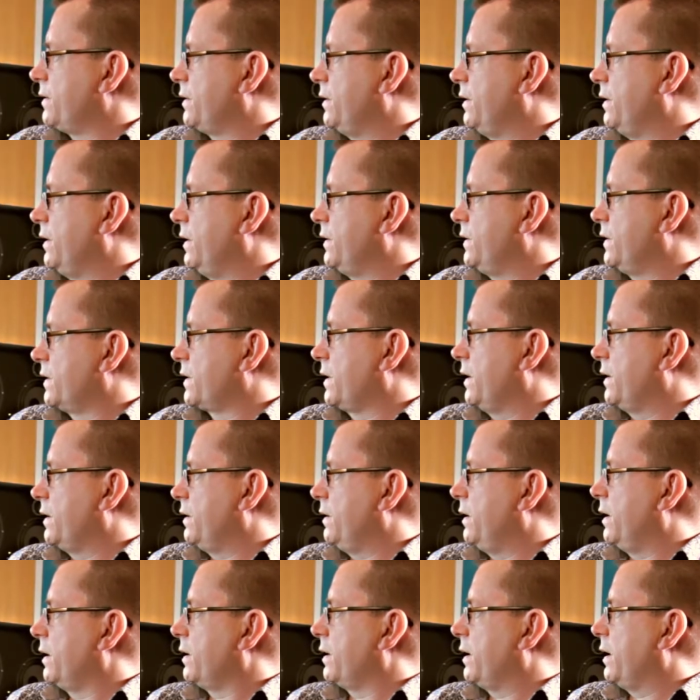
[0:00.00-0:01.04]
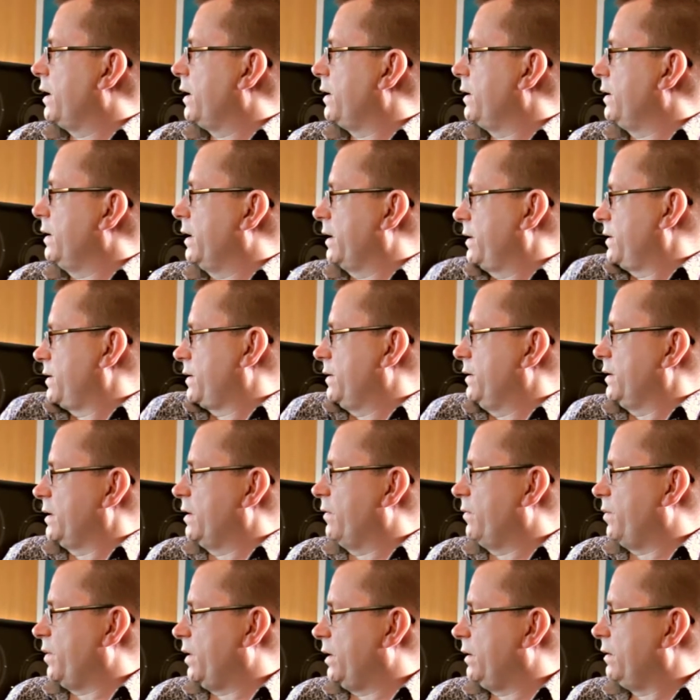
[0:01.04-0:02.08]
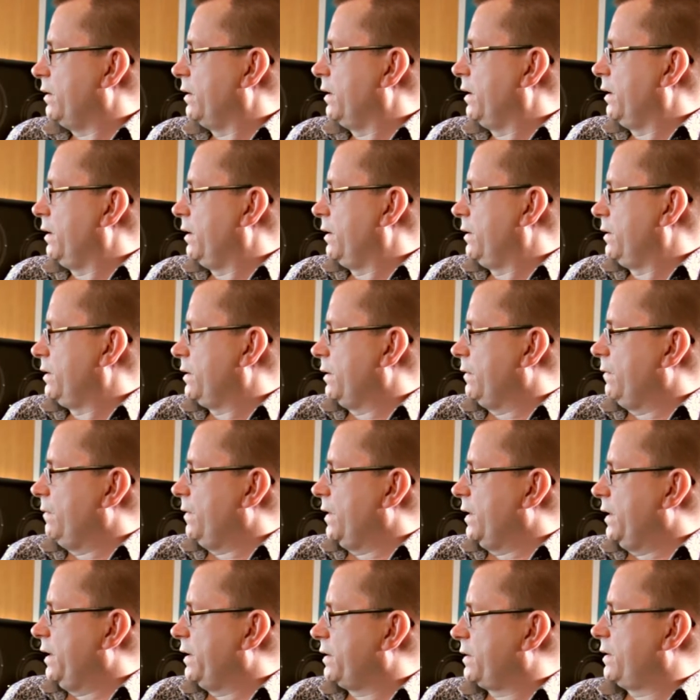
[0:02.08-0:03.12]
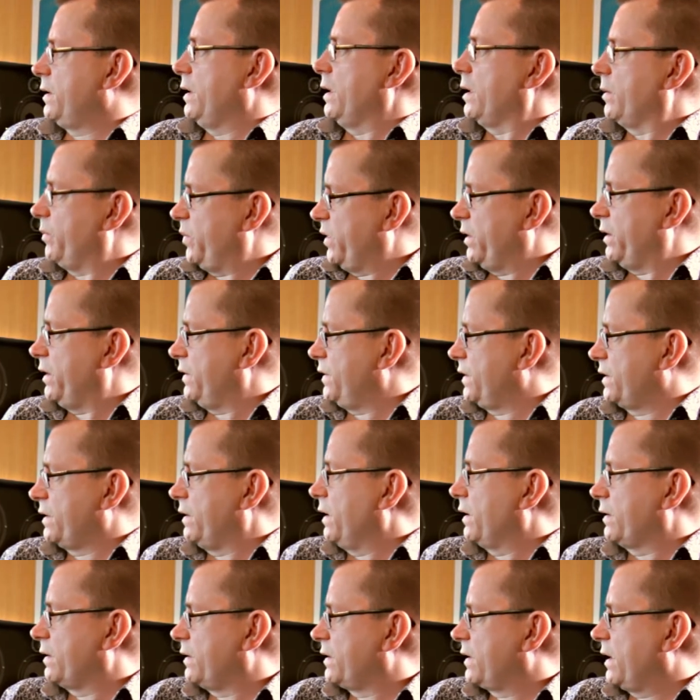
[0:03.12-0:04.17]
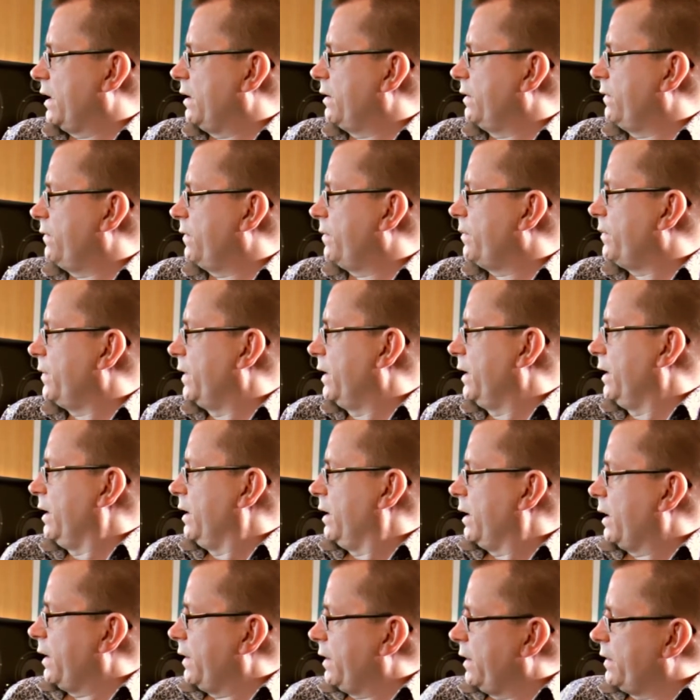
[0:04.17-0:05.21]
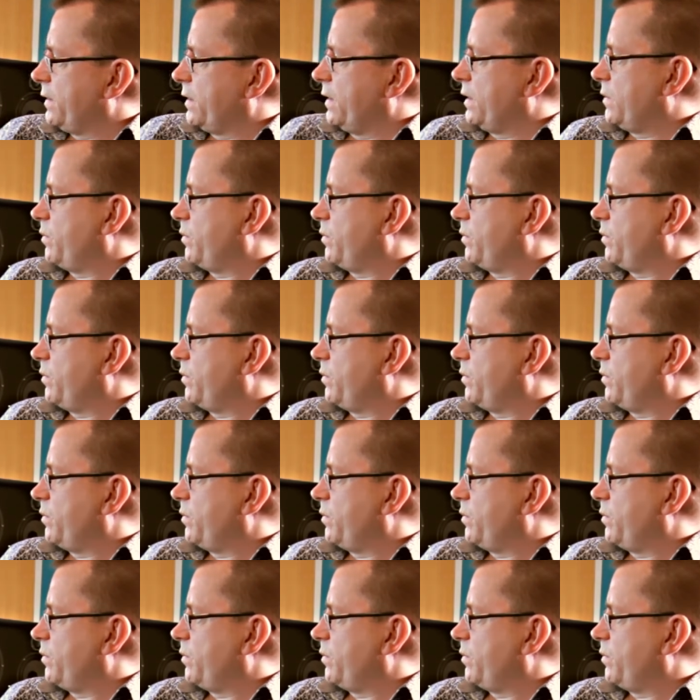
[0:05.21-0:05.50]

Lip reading: and I just kind of like that. And lexicon's never been too realistic, but I just like the sound of them. And there's this